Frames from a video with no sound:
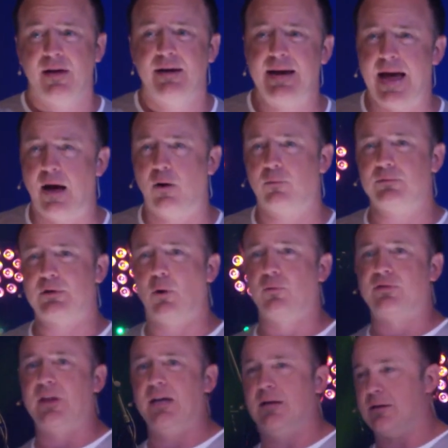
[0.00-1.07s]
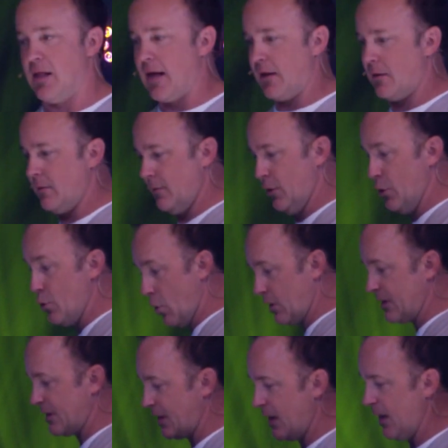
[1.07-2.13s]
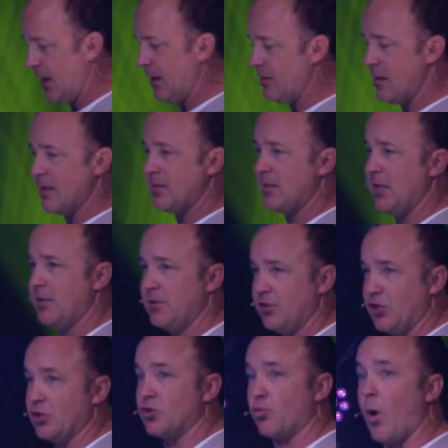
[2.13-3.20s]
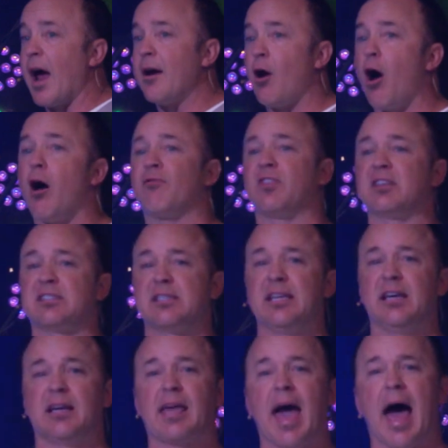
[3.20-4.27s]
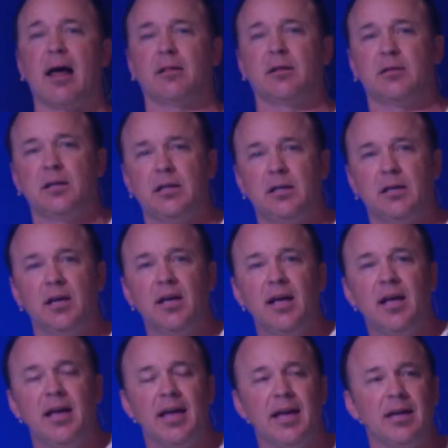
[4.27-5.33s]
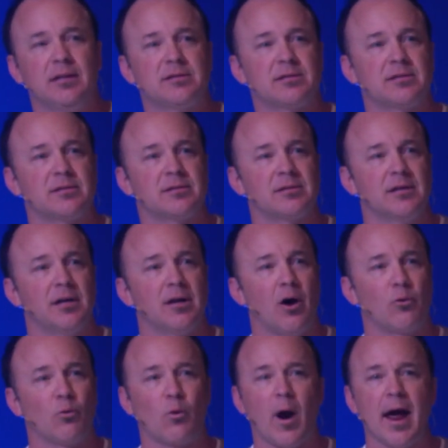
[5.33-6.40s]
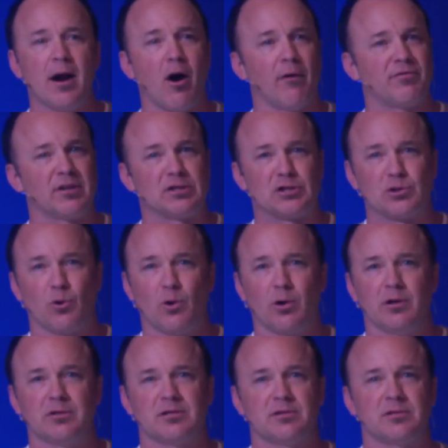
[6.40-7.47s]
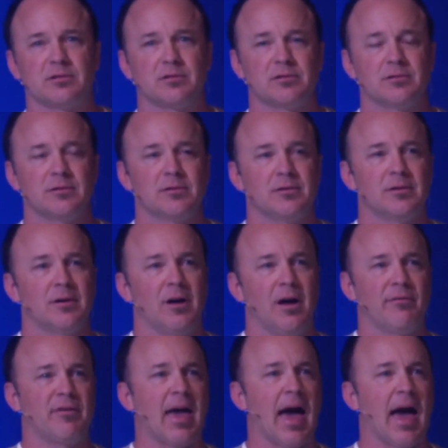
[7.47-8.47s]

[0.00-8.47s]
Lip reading: Now, don't think like New York City. This is just right off the Sea of Galilee. It's right off the shores of